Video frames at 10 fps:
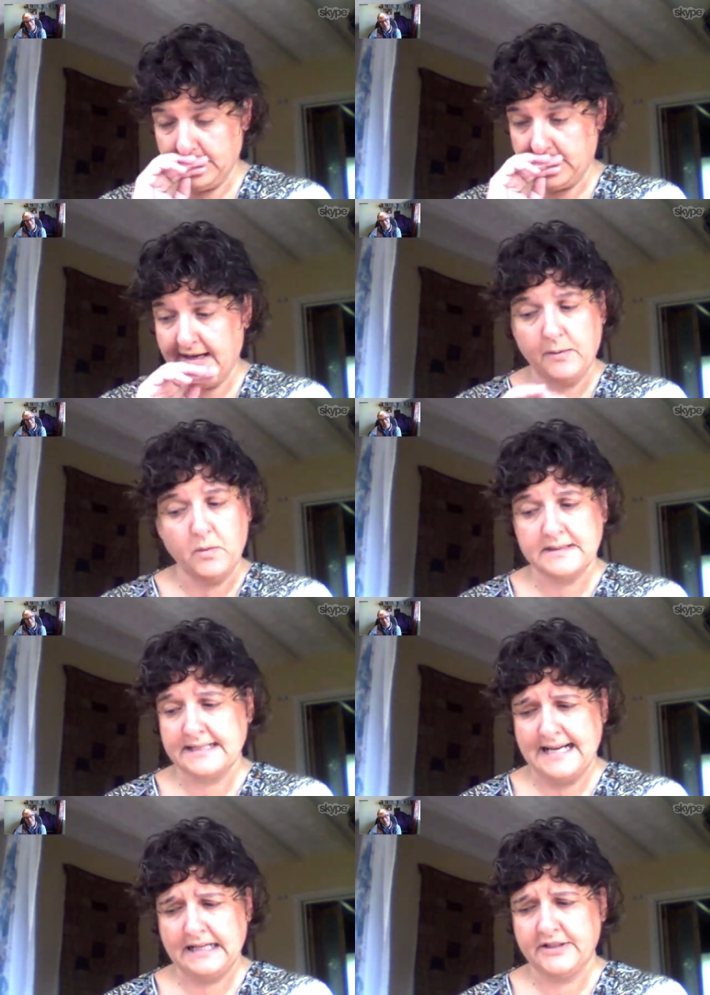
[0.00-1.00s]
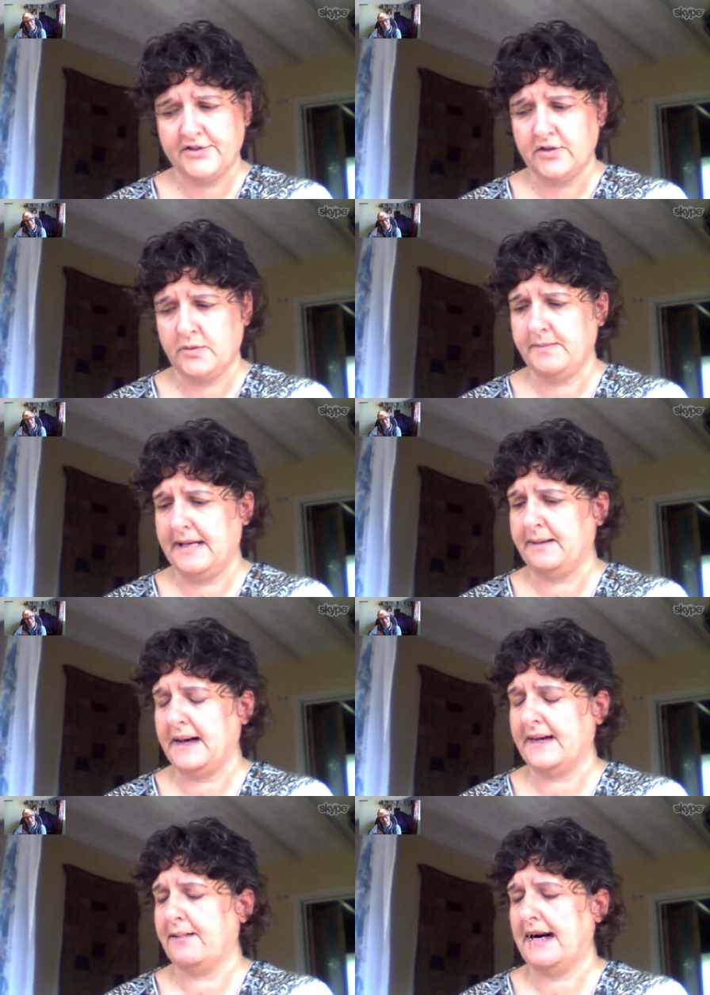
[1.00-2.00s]
Sorry, and I wasn't exactly sure what you
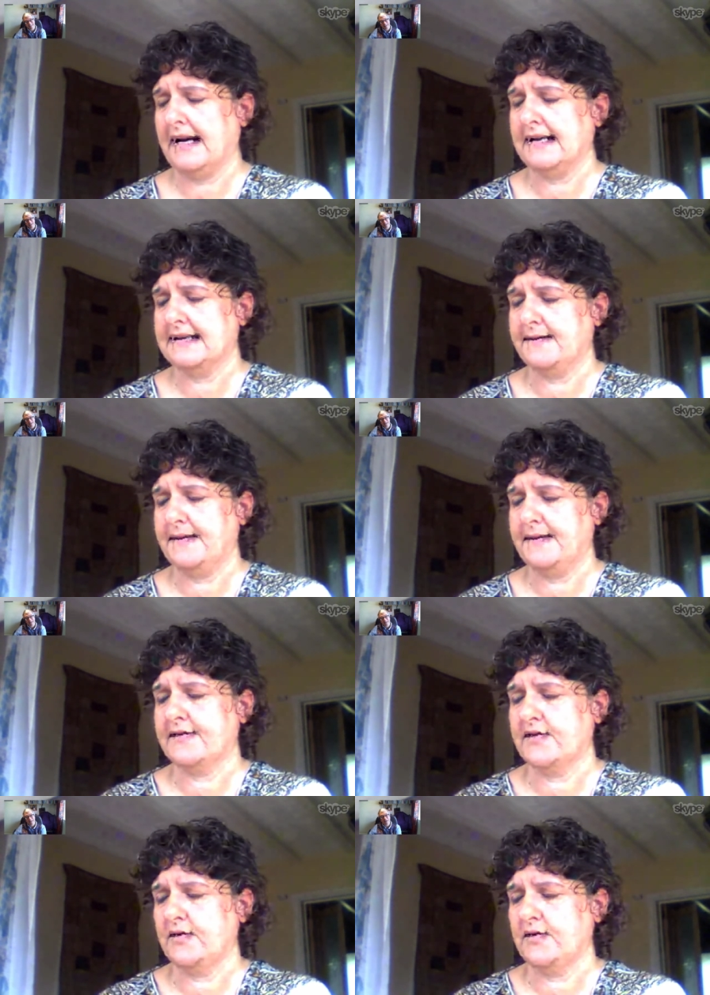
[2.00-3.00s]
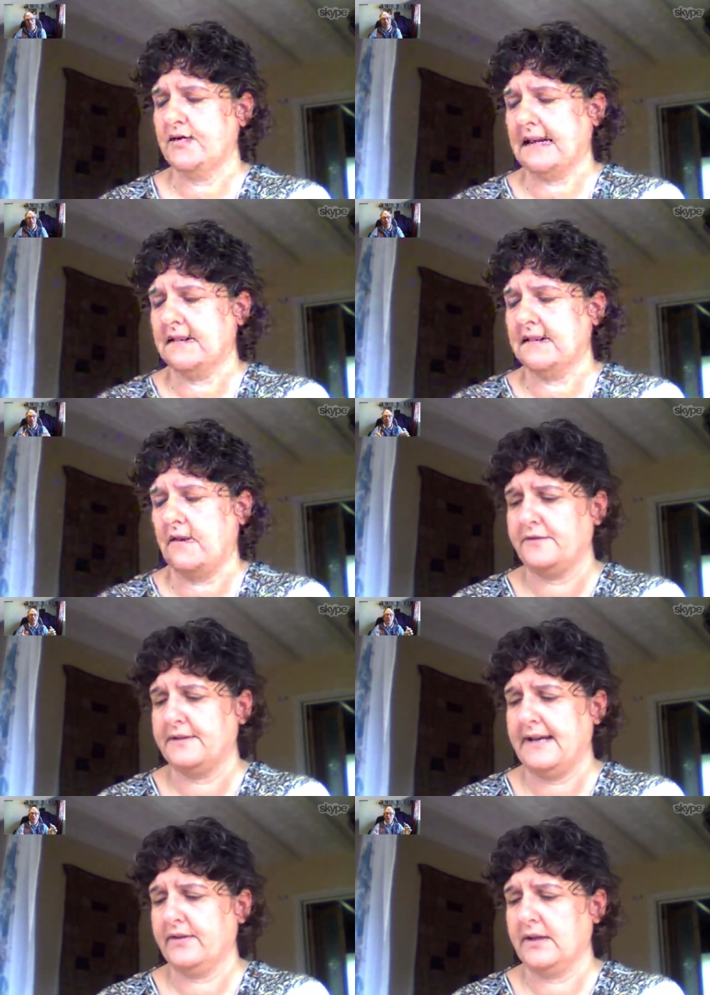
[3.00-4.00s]
meant by that bracketed bit. The two okay. factors
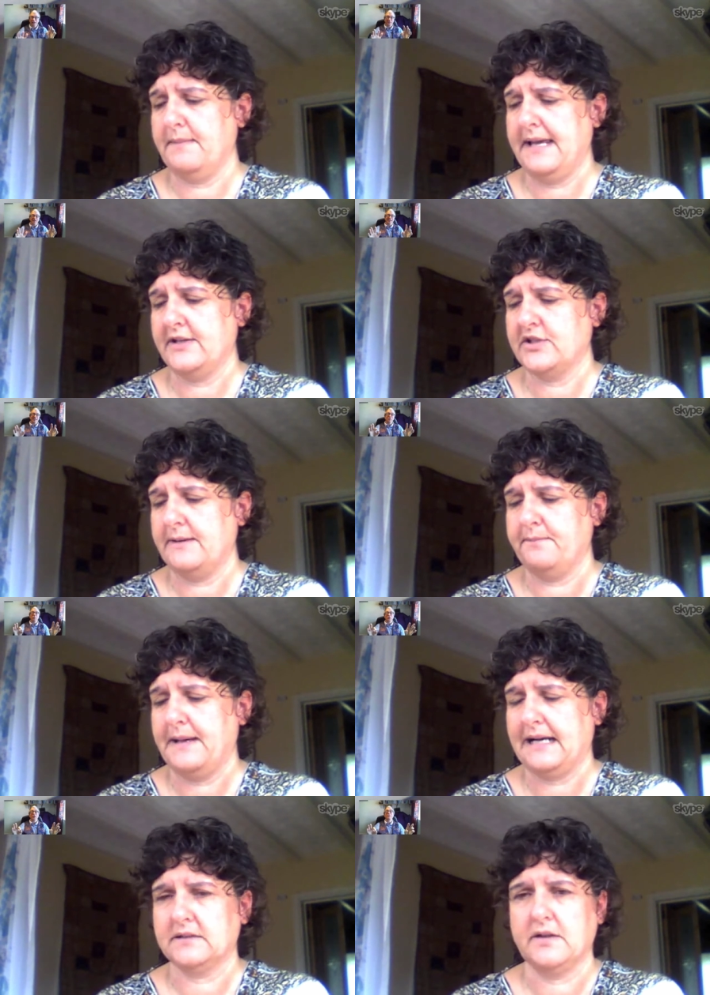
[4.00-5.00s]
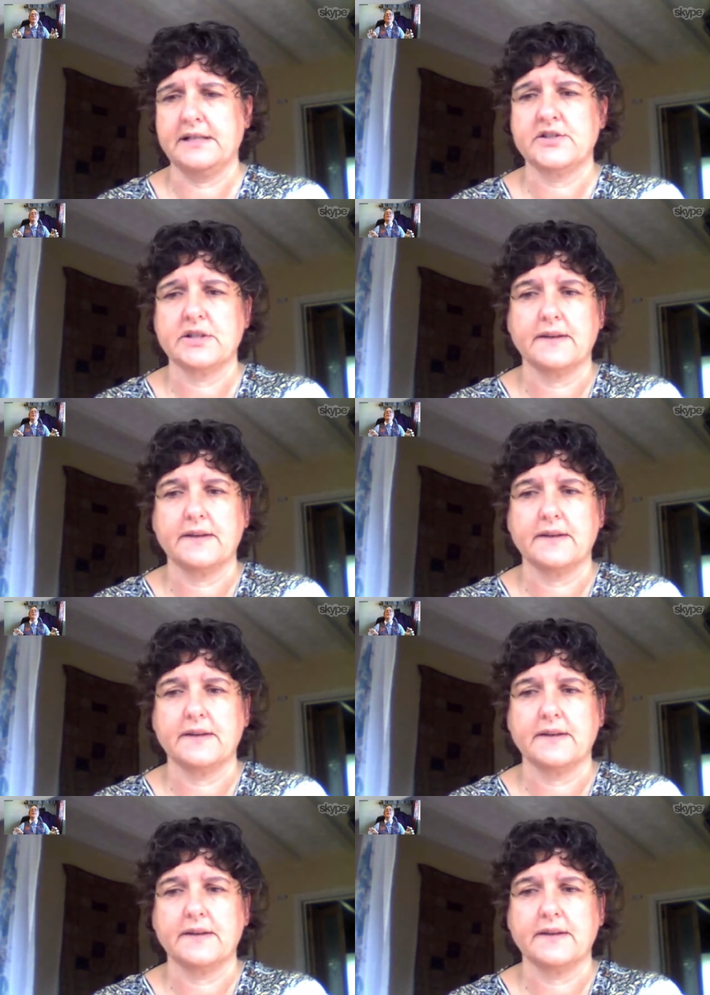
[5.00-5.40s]
often having so, uh, what I mean